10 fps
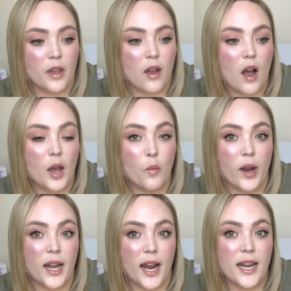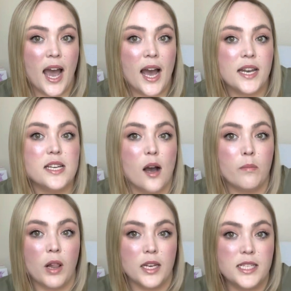I went and had a
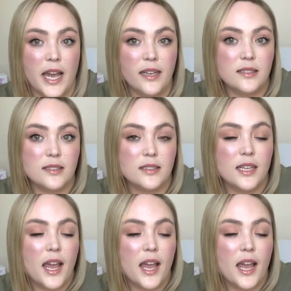blood test,